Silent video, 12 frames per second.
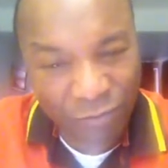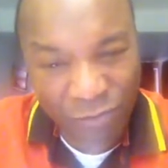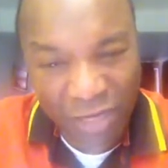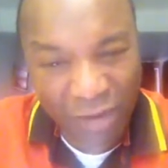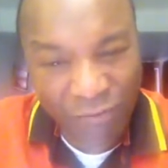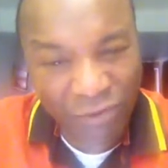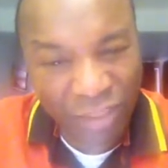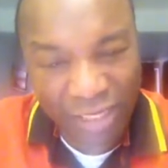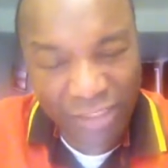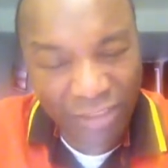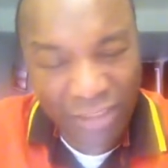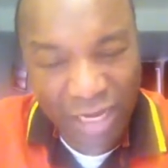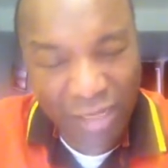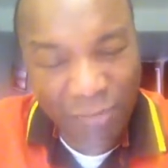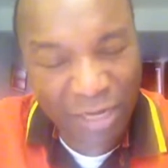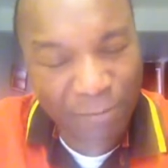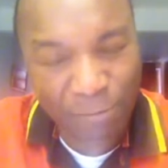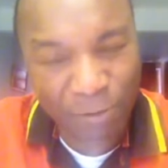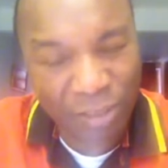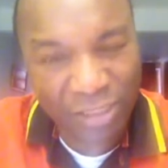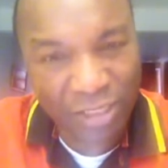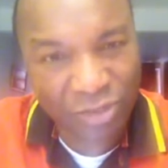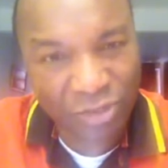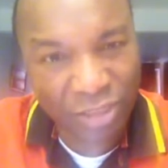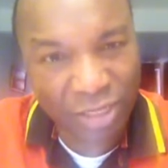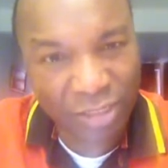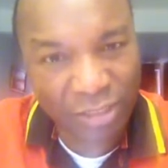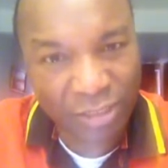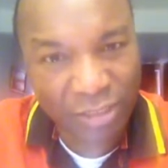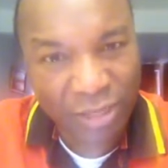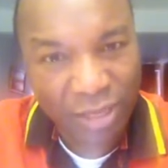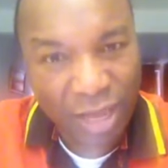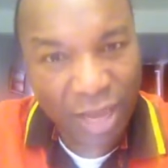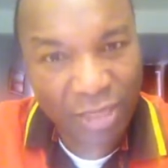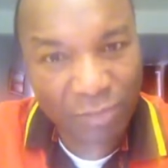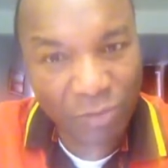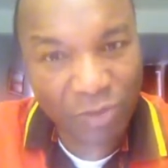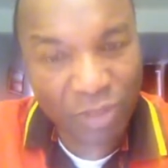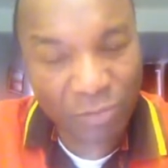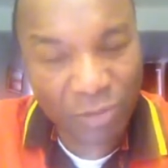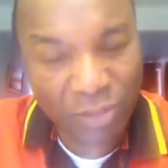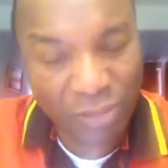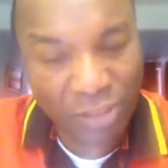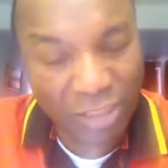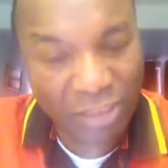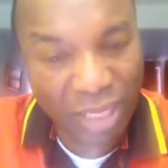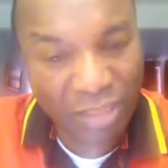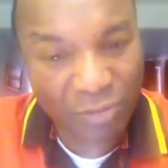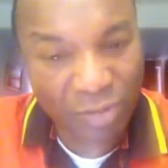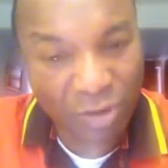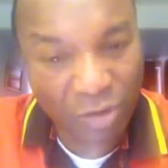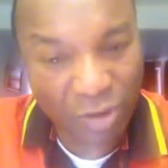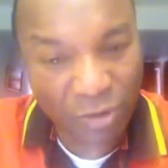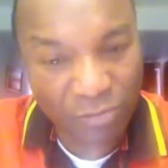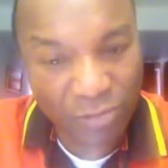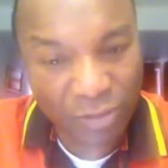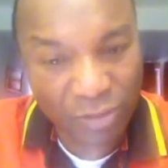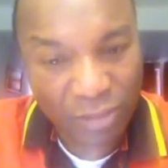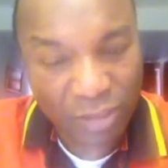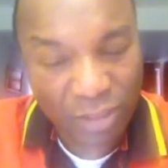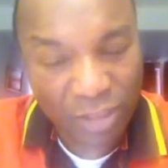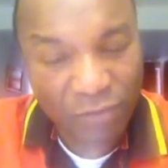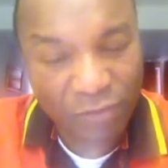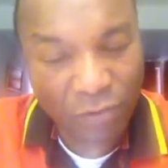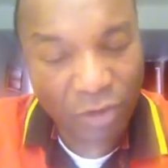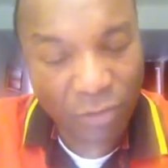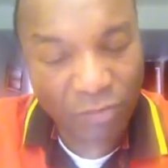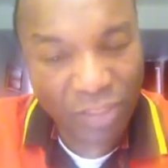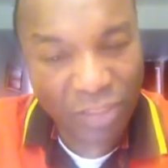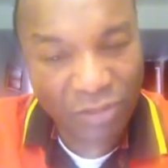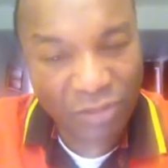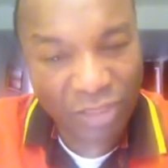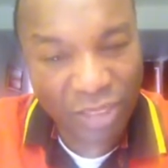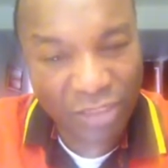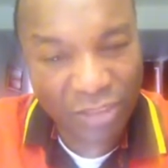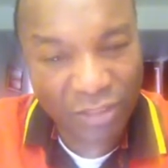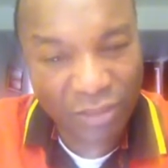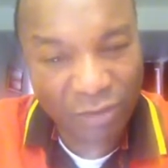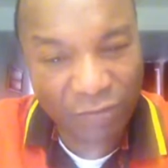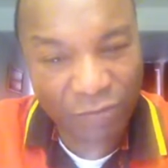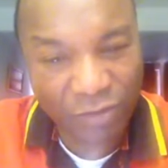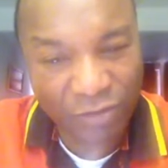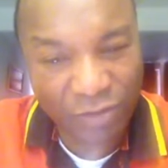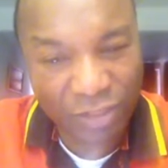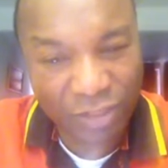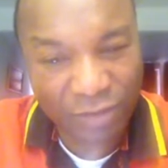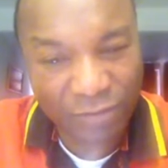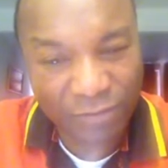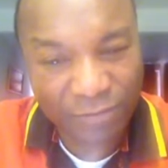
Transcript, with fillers: have changed and manipulated Christianity. And when Christianity has been corrupt, they've corrupted Christianity, unfortunately.